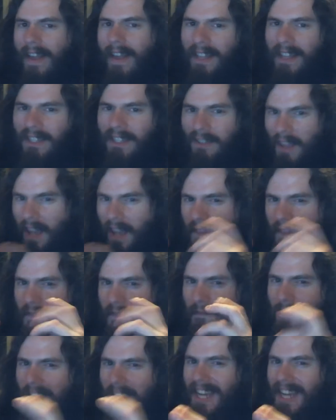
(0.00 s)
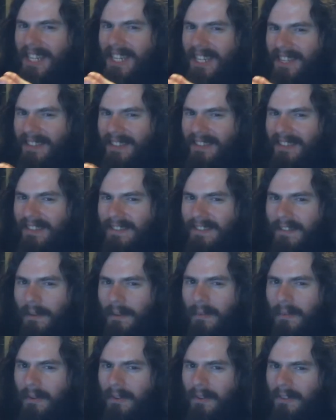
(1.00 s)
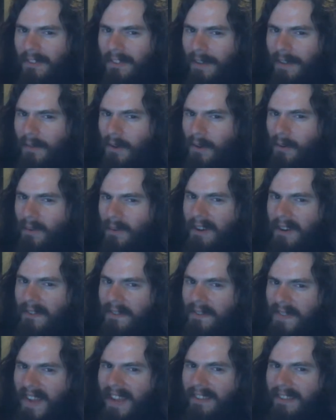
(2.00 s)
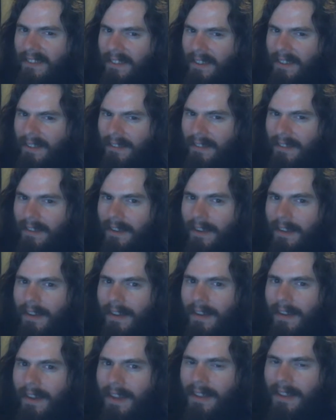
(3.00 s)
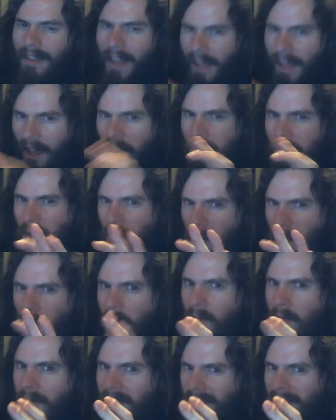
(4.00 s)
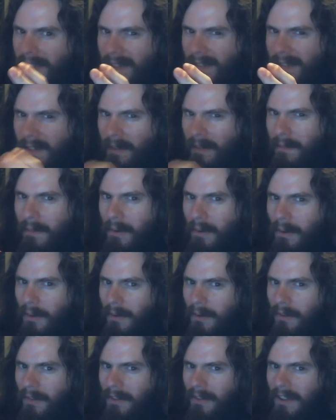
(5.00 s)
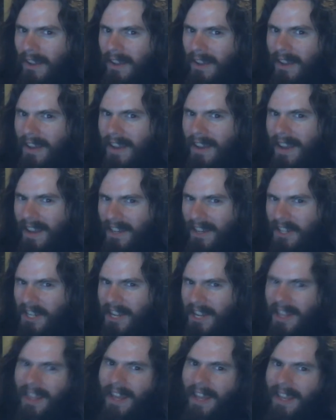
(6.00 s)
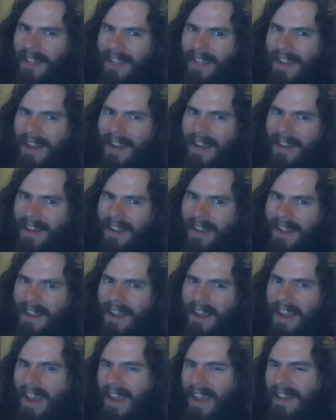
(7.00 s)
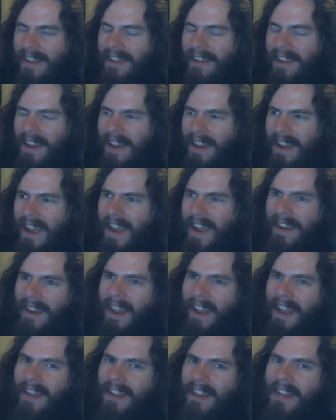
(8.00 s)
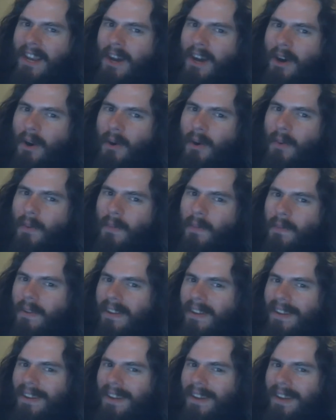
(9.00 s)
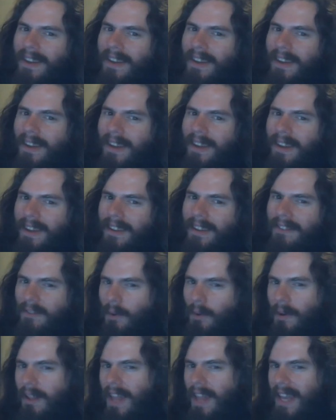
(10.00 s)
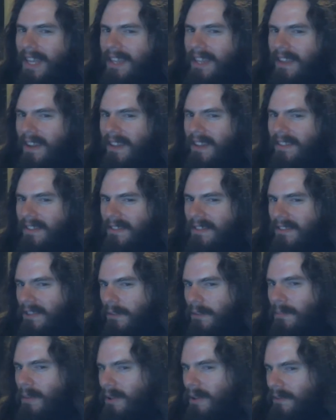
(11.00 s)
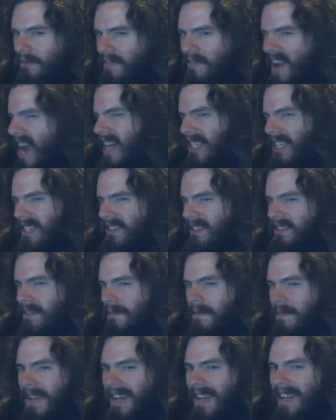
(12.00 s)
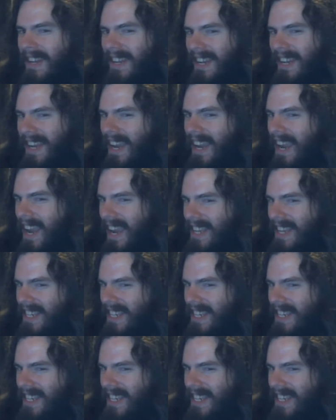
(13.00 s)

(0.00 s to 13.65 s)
so you got fascist symbols everywhere faces and like other Roman symbols and shit like that. And uh, and and you know, it's sort of like the, it's a symbol of fascism, and